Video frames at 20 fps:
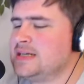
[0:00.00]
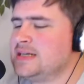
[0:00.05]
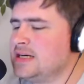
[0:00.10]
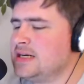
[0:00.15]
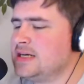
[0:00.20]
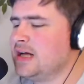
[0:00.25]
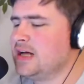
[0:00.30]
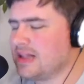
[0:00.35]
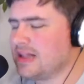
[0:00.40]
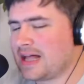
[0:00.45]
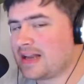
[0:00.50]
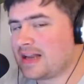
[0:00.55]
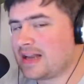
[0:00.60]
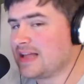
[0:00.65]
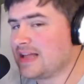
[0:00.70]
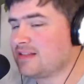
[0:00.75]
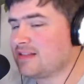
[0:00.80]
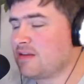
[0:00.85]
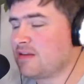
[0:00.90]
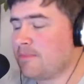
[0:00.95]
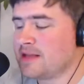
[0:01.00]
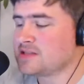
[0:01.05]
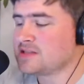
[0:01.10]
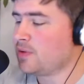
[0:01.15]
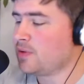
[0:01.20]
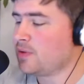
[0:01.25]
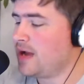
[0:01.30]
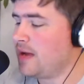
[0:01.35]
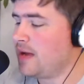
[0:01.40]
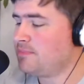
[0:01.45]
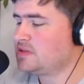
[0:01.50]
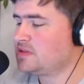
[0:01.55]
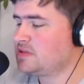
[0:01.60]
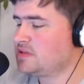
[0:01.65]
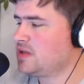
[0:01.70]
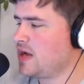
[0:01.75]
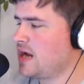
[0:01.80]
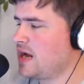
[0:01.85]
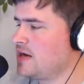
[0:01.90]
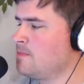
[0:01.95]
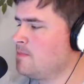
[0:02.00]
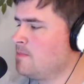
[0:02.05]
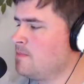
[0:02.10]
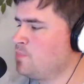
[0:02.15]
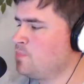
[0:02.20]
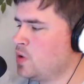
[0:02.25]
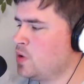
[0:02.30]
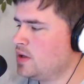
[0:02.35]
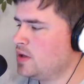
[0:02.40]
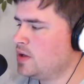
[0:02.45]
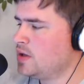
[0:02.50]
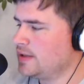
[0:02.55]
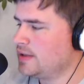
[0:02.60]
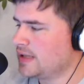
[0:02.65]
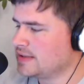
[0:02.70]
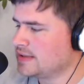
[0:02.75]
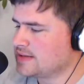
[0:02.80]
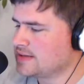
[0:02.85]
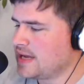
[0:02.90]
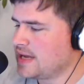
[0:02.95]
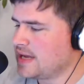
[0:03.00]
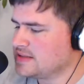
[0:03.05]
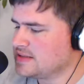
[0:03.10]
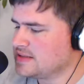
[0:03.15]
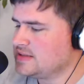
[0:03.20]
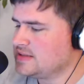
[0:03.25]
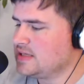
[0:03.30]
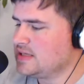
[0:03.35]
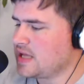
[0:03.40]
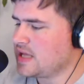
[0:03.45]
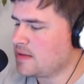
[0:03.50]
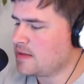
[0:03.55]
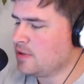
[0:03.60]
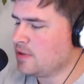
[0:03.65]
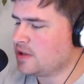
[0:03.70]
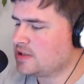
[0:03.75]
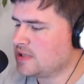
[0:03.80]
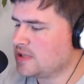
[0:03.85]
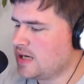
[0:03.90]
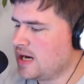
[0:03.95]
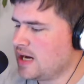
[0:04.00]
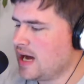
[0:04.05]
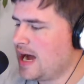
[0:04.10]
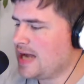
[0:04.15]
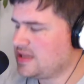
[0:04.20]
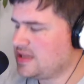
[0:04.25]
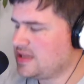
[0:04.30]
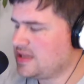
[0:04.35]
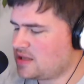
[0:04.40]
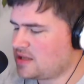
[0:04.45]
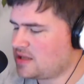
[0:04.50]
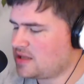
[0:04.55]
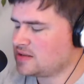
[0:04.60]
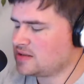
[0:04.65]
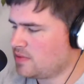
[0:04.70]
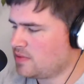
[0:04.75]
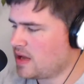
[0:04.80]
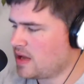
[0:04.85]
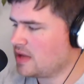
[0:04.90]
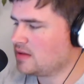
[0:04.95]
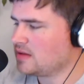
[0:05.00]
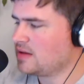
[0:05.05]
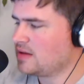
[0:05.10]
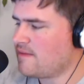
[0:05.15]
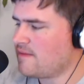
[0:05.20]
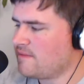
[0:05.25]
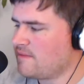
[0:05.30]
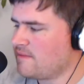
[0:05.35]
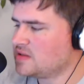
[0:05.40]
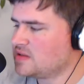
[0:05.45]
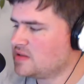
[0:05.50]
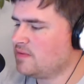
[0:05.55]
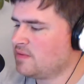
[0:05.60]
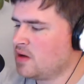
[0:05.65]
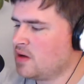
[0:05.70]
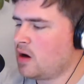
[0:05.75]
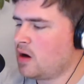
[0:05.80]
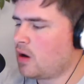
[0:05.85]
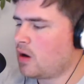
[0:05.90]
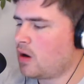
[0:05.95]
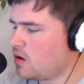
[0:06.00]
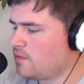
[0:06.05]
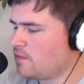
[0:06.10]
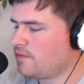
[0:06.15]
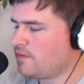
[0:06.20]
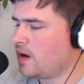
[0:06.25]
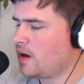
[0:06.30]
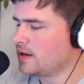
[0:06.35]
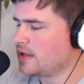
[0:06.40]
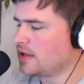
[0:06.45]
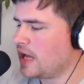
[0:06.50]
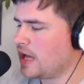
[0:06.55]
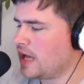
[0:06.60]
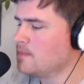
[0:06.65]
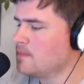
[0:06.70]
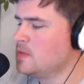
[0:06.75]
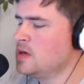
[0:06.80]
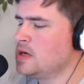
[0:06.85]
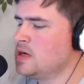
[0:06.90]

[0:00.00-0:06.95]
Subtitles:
A lot of that depends on what happens tonight against Kansas City, but I think this will be a defensive, hard-fought game.